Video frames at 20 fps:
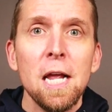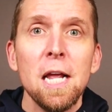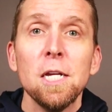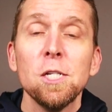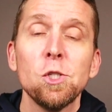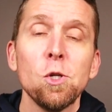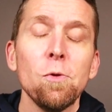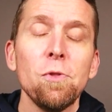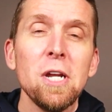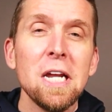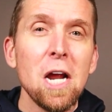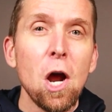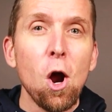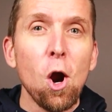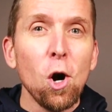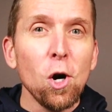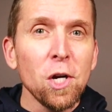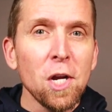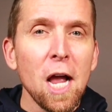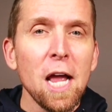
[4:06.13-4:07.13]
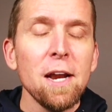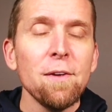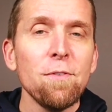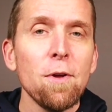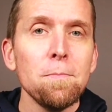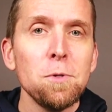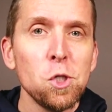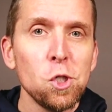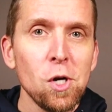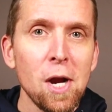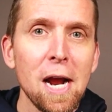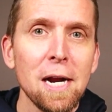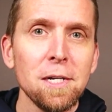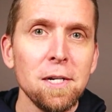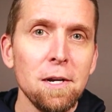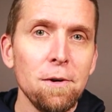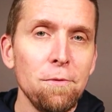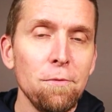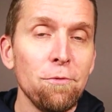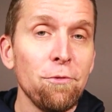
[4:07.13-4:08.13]
So they are kind of
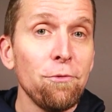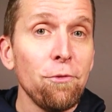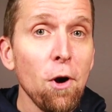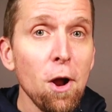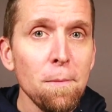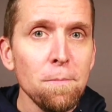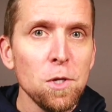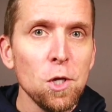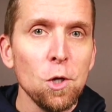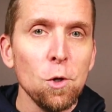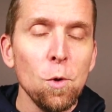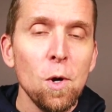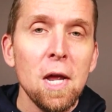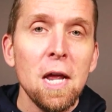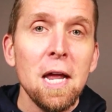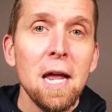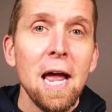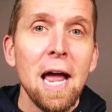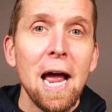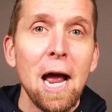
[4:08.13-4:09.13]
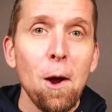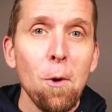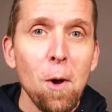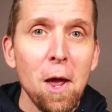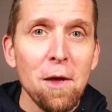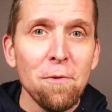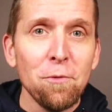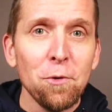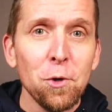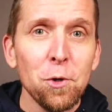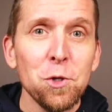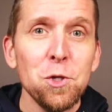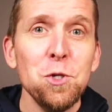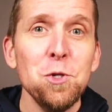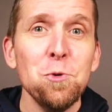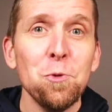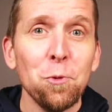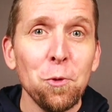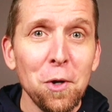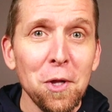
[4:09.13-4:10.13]
abstracted from you. However,
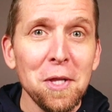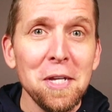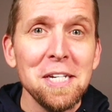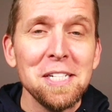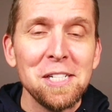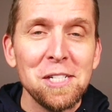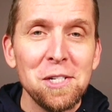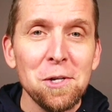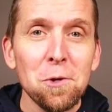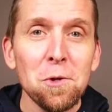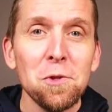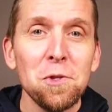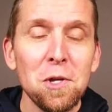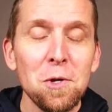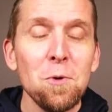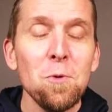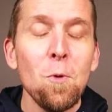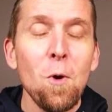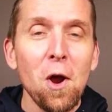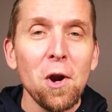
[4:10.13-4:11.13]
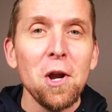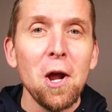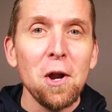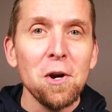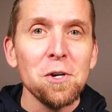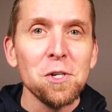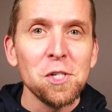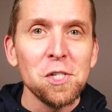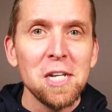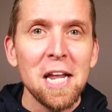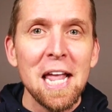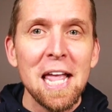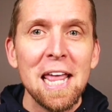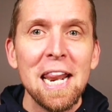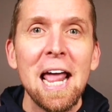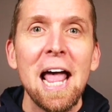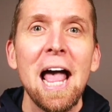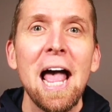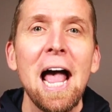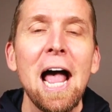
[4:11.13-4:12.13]
you really still do want to
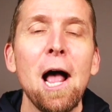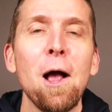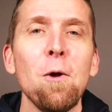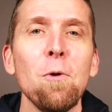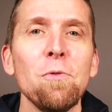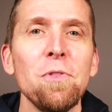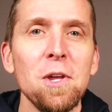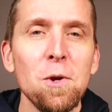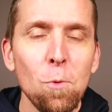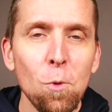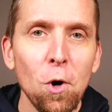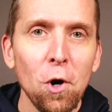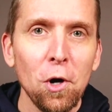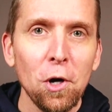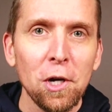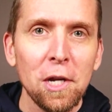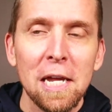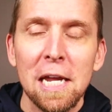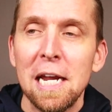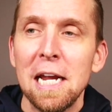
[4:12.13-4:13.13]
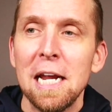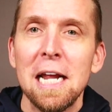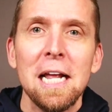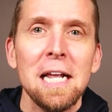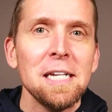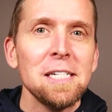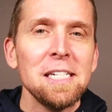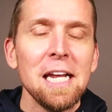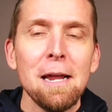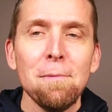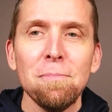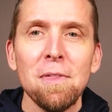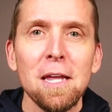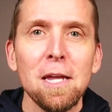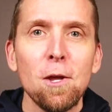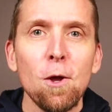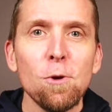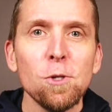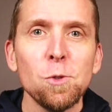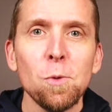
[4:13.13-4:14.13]
understand how they work. Same
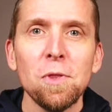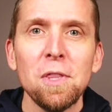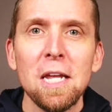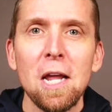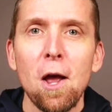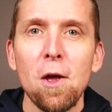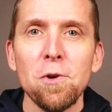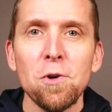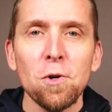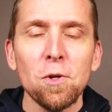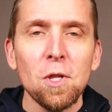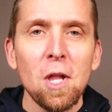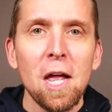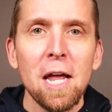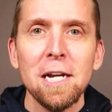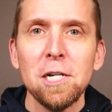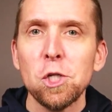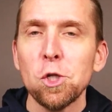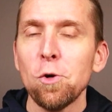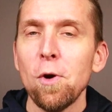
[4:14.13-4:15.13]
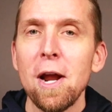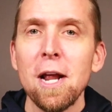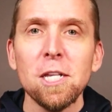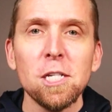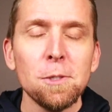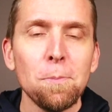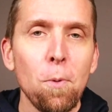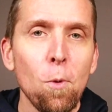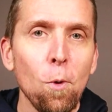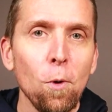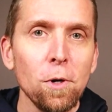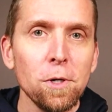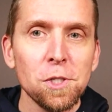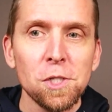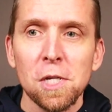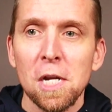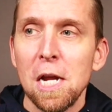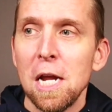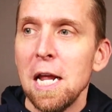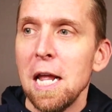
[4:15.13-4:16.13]
thing goes with the underlying
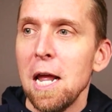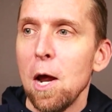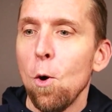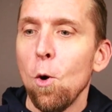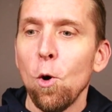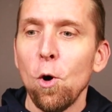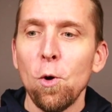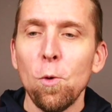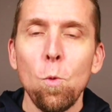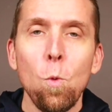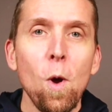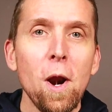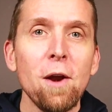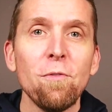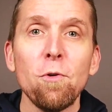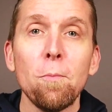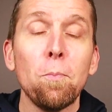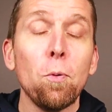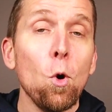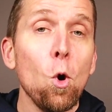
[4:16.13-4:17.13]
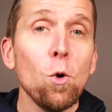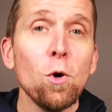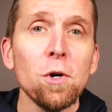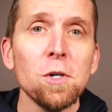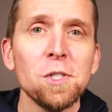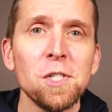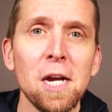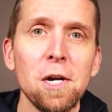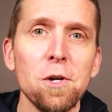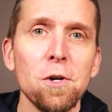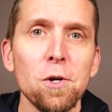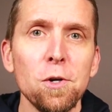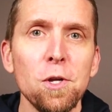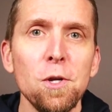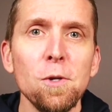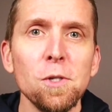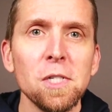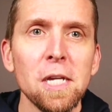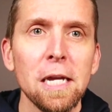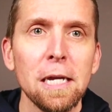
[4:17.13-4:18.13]
transports or whatever brokers that you're
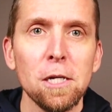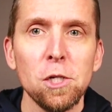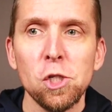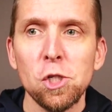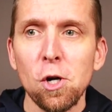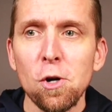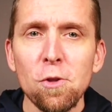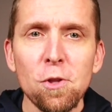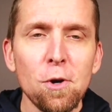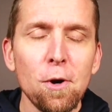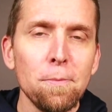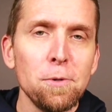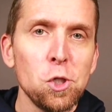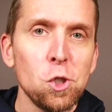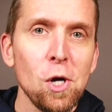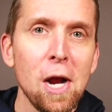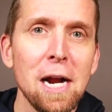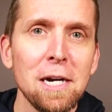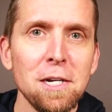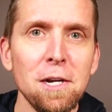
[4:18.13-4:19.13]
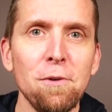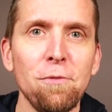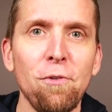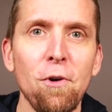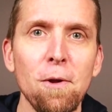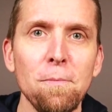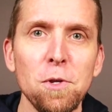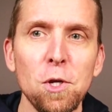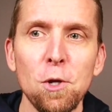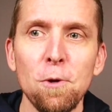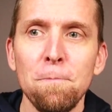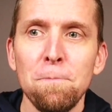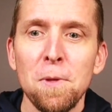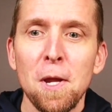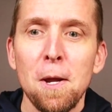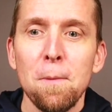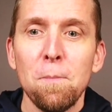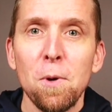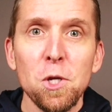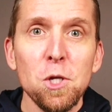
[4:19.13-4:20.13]
using. Sure, they're abstracted from you,
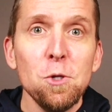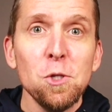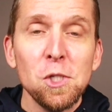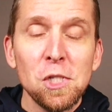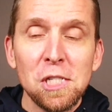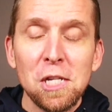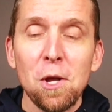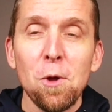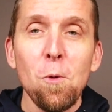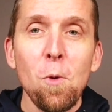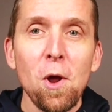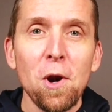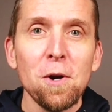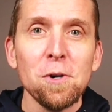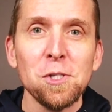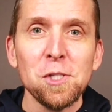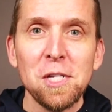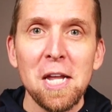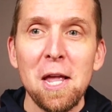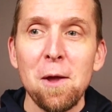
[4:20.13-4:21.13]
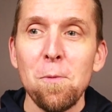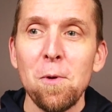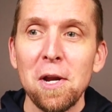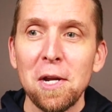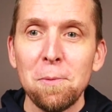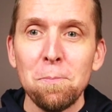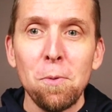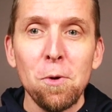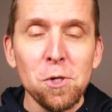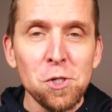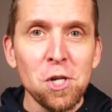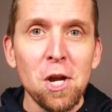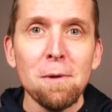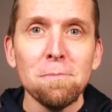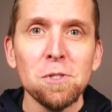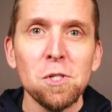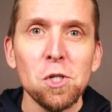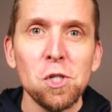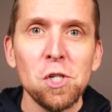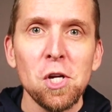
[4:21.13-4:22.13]
but you still want to understand when a push
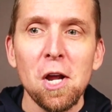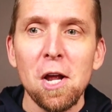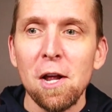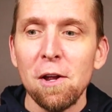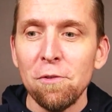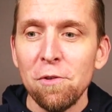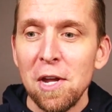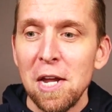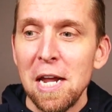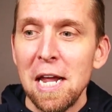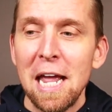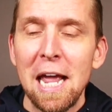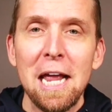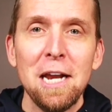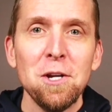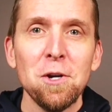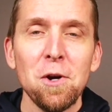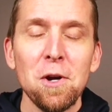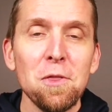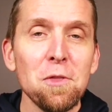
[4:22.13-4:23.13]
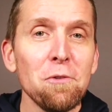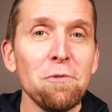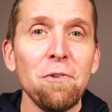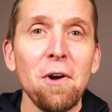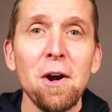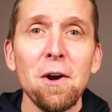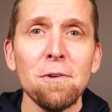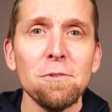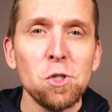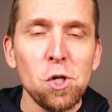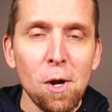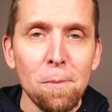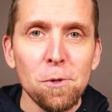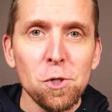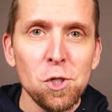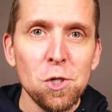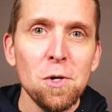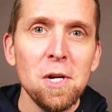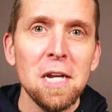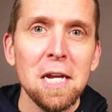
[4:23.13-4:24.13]
comes to shove and you're in the fire of
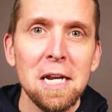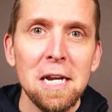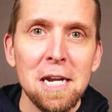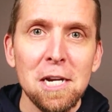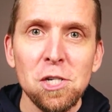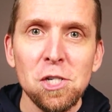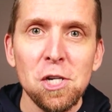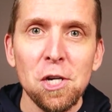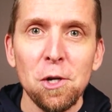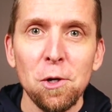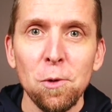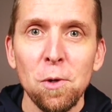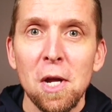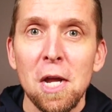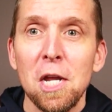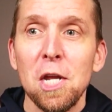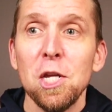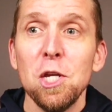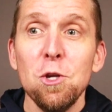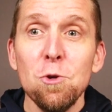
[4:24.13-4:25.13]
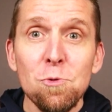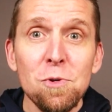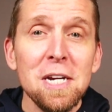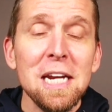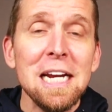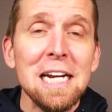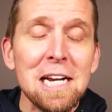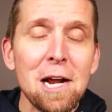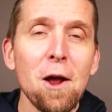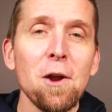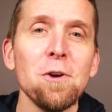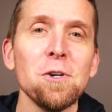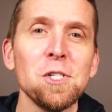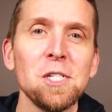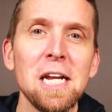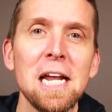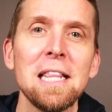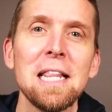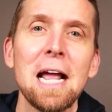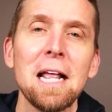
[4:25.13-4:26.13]
troubleshooting an issue, you need to
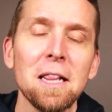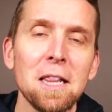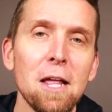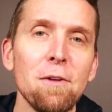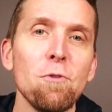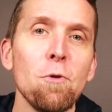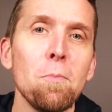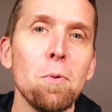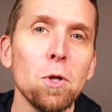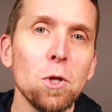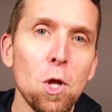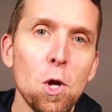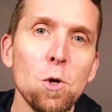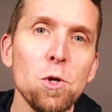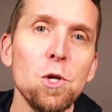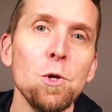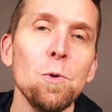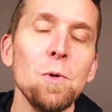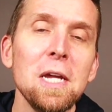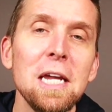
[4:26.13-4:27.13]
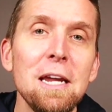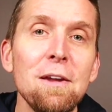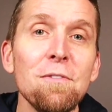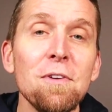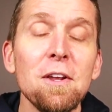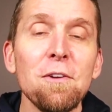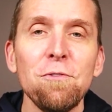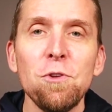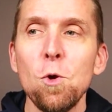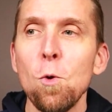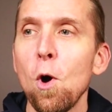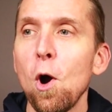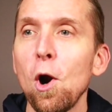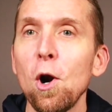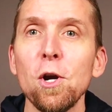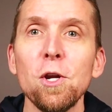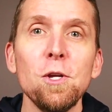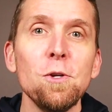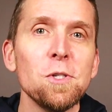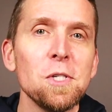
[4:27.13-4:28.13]
understand that level below you, even if you
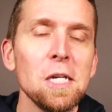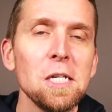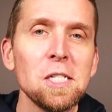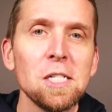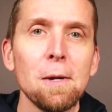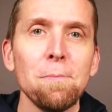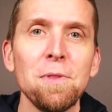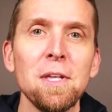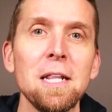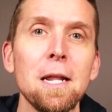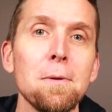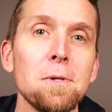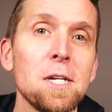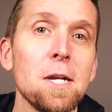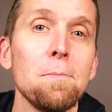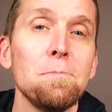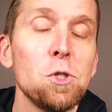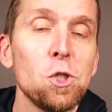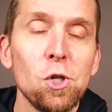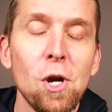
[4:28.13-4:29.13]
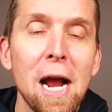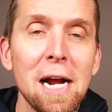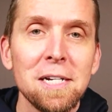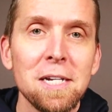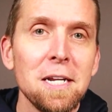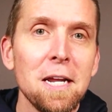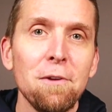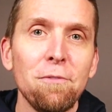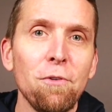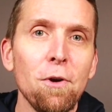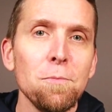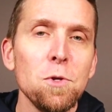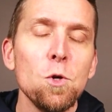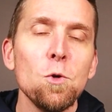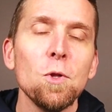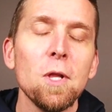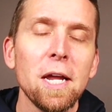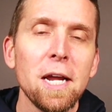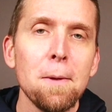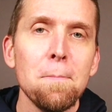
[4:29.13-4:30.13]
are using something that's abstracting it from
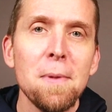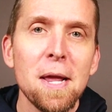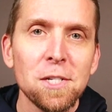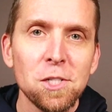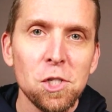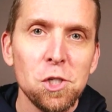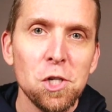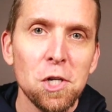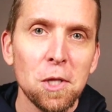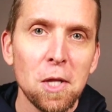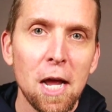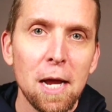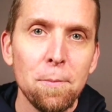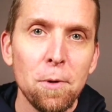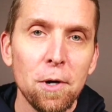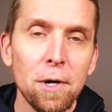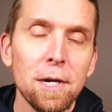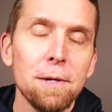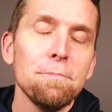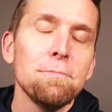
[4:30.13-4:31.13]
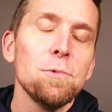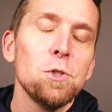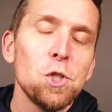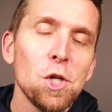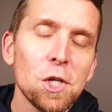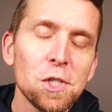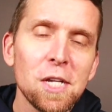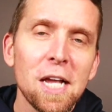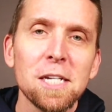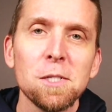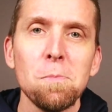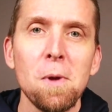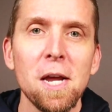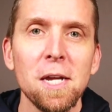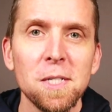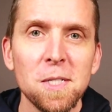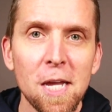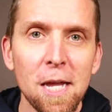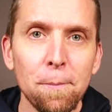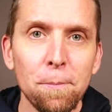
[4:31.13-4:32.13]
you, like a messaging library, just as my
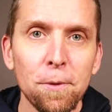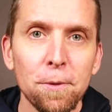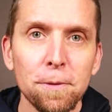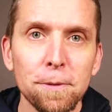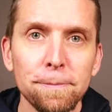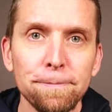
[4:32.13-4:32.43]
example.